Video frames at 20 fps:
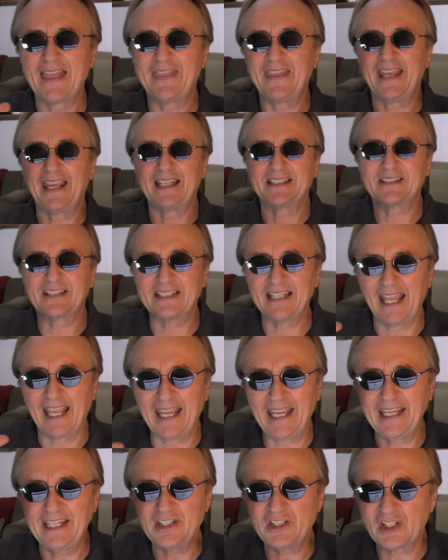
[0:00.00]
That's an
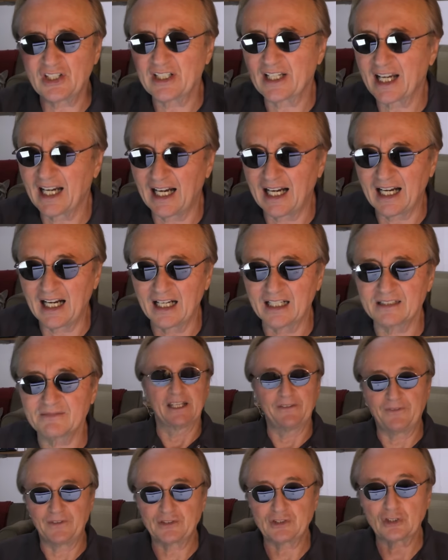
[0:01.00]
ancient car.
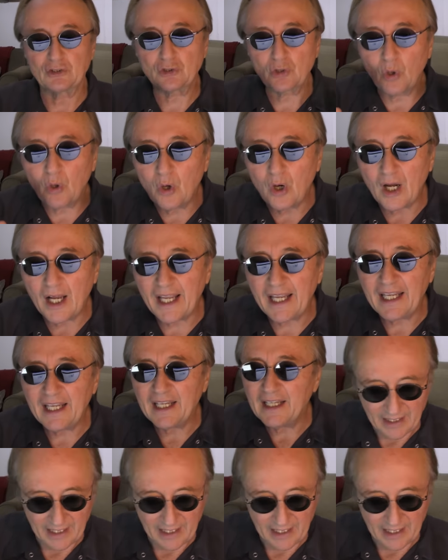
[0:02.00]
If it's a toy